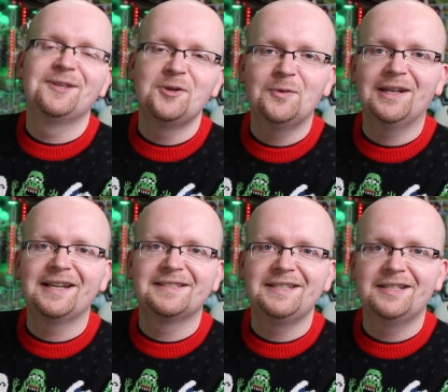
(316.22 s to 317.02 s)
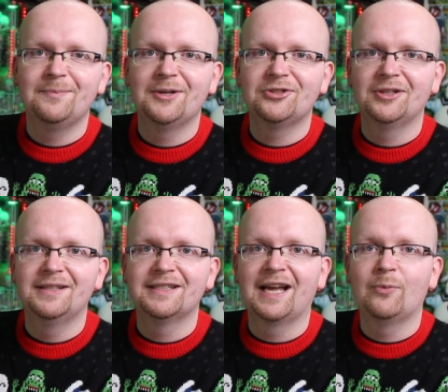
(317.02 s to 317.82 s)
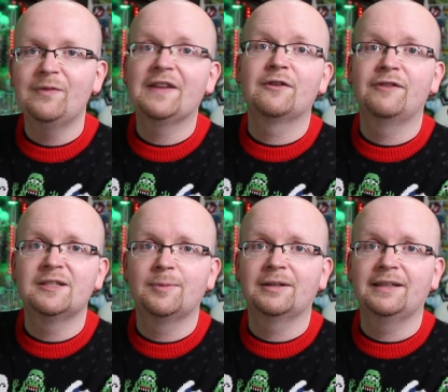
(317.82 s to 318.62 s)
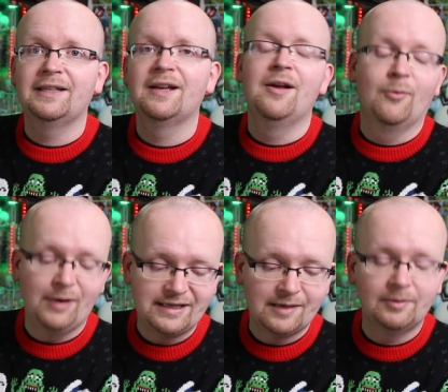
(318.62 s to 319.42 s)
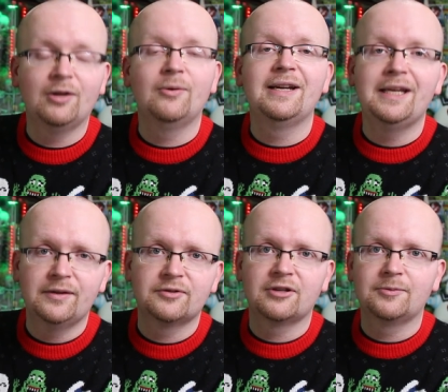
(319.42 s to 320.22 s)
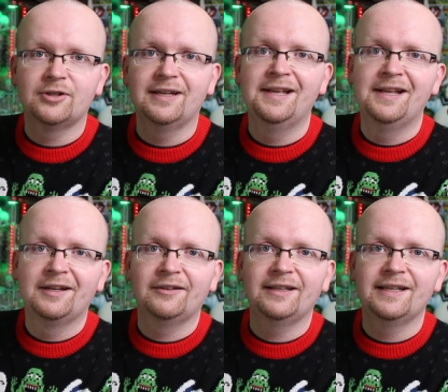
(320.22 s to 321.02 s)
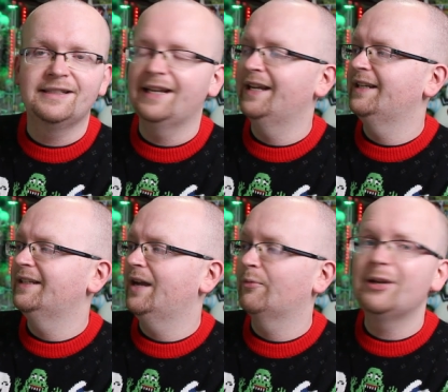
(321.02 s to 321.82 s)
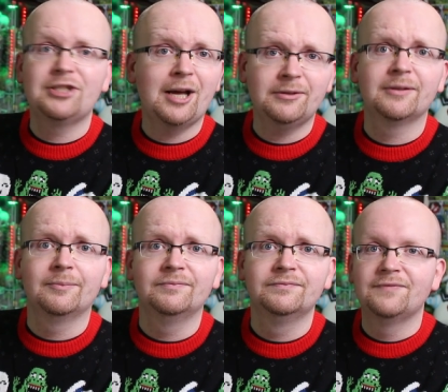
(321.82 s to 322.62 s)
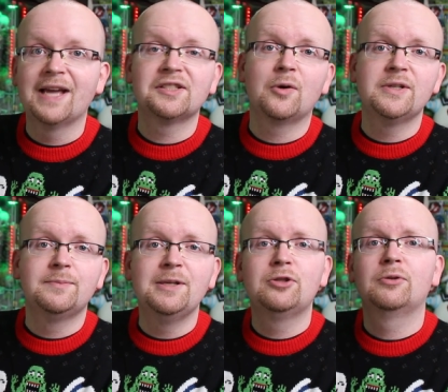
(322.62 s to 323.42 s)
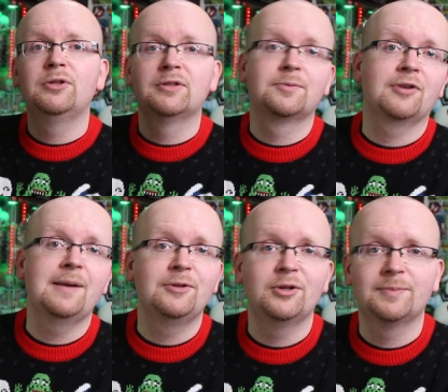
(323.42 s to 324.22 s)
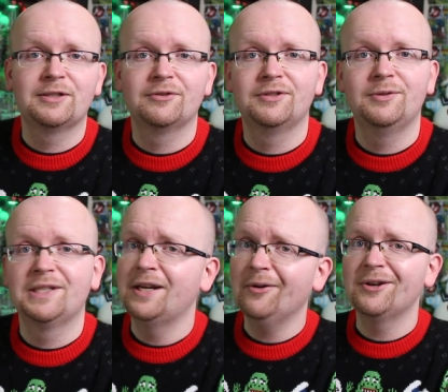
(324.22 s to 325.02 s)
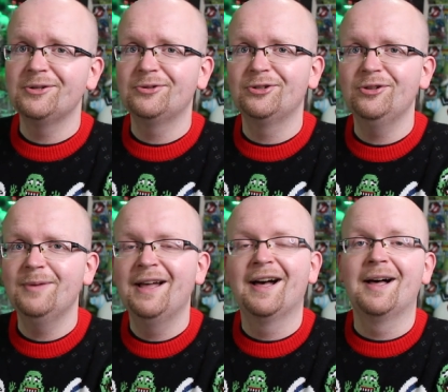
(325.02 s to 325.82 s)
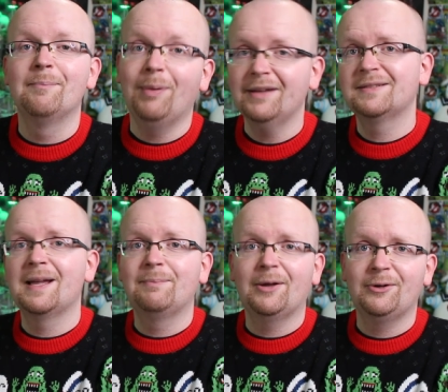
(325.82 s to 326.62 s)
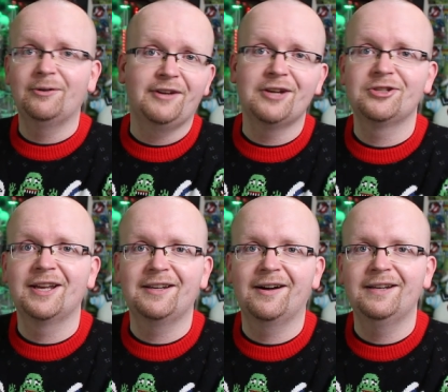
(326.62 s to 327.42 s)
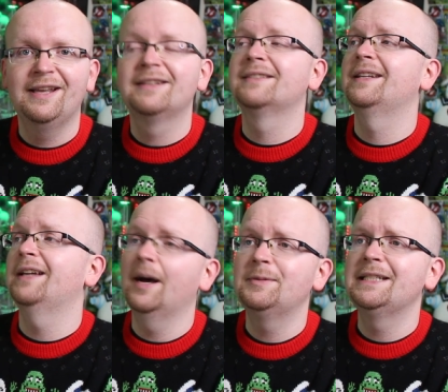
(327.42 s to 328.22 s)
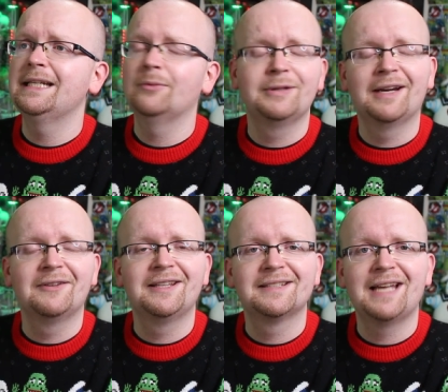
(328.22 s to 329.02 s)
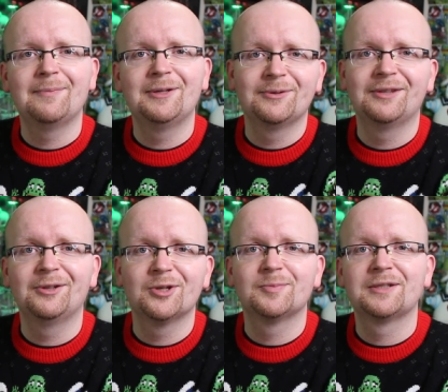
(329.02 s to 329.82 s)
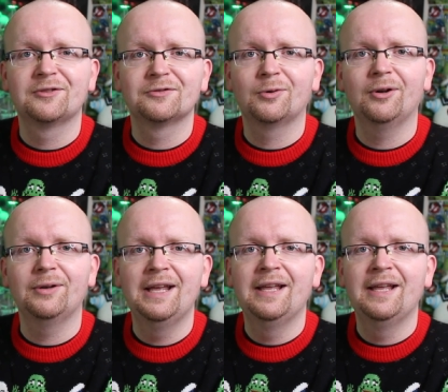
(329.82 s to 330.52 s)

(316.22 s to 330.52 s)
you would like to see commissioned, uh, we've got their Facebook link right down below in the description. Click it and uh, reach out to them. As always, be sure to subscribe to Ghostbusters News here on YouTube. Uh, bust that bell notification icon to stay up to date with everything that's happening within the Ghostbusters world.